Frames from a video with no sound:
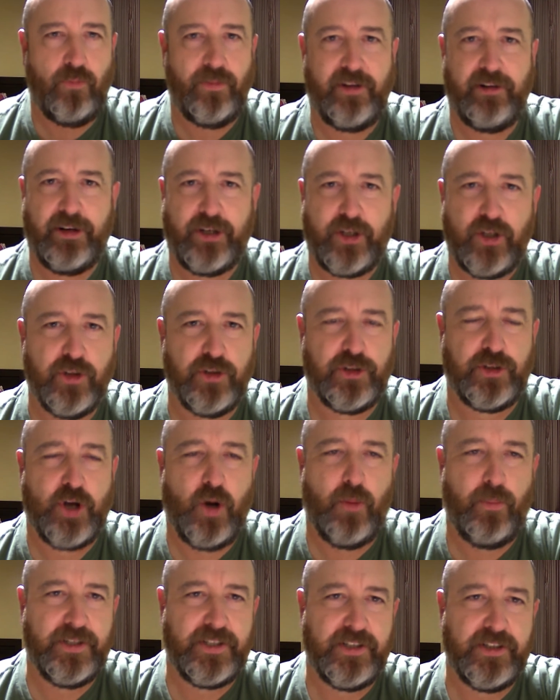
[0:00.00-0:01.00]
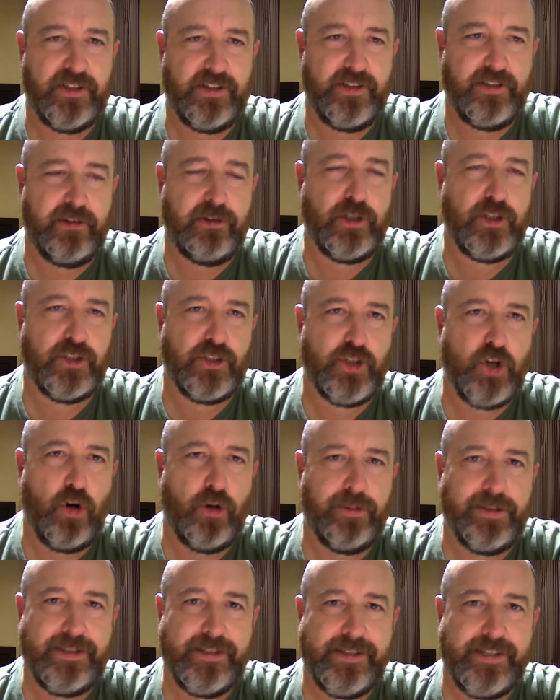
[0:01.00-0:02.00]
They're a good competition. They're a good
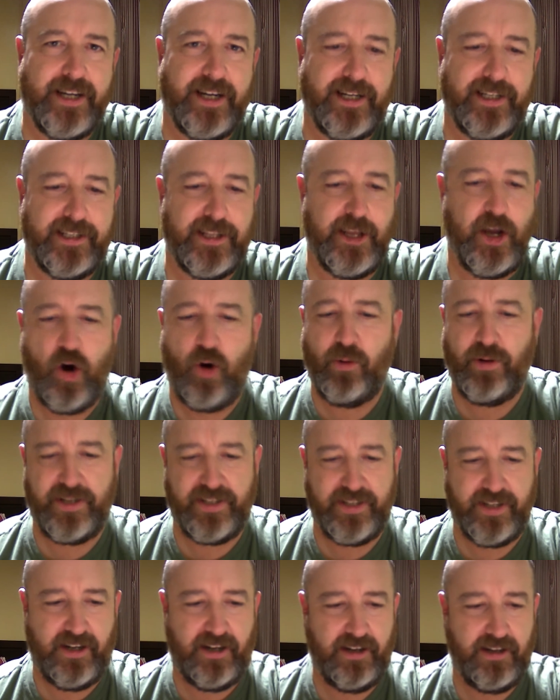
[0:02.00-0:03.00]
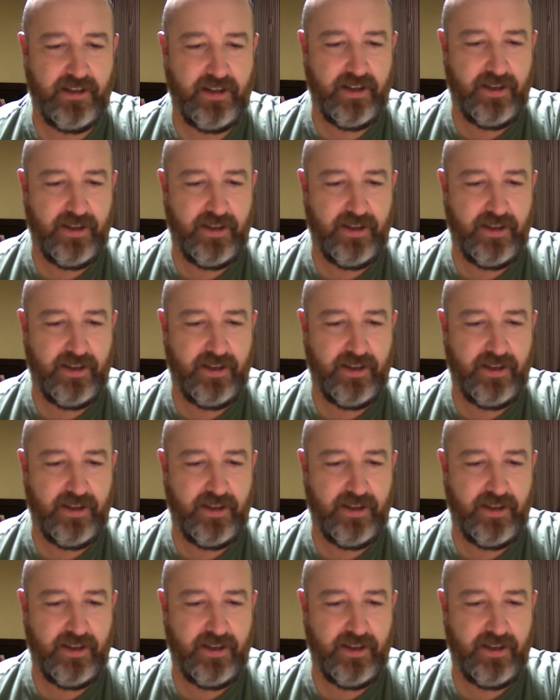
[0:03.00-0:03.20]
tournament side. They always are.